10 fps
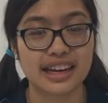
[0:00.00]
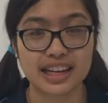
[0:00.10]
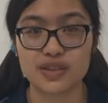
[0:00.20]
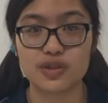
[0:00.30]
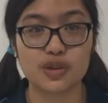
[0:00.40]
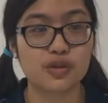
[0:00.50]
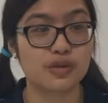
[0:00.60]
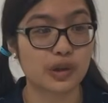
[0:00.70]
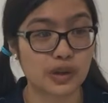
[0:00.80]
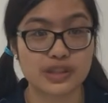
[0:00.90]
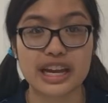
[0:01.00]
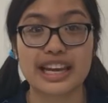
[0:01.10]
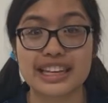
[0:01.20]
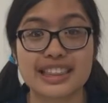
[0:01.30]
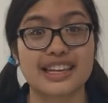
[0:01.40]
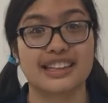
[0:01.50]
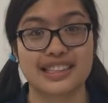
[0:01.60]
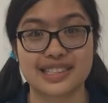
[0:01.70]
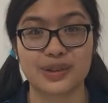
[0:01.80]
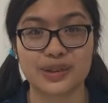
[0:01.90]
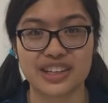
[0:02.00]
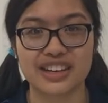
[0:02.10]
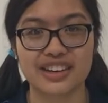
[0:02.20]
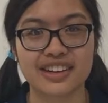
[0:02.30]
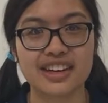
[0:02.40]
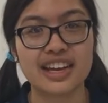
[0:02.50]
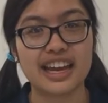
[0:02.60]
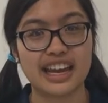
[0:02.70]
and if you've learned anything this whole year,